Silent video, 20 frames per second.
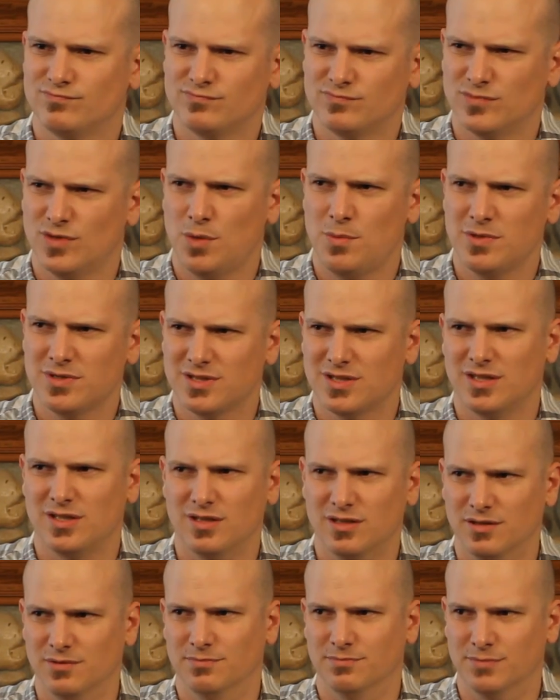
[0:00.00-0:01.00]
Almost like
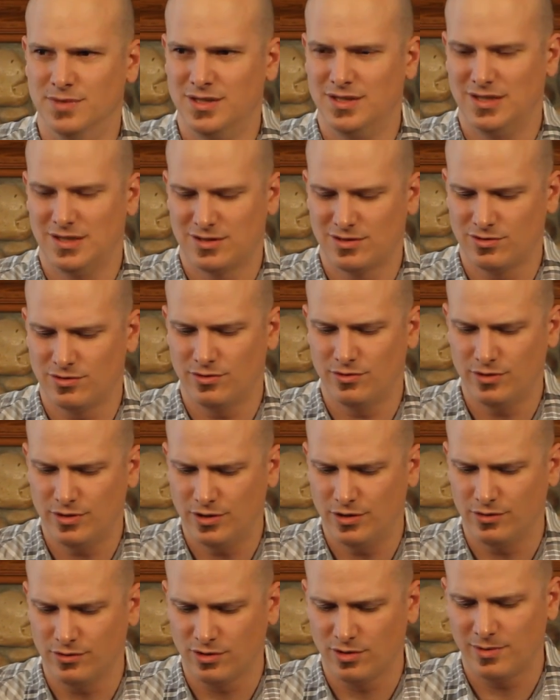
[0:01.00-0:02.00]
a medicinal
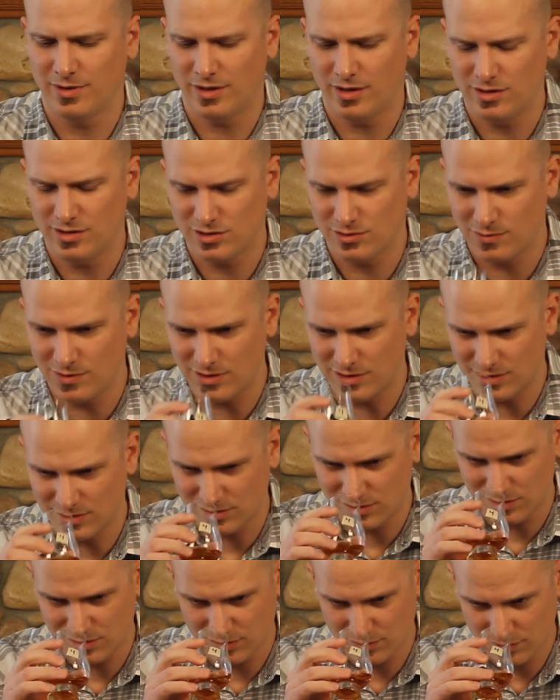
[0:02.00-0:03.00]
note, a little bit of honey sweetness.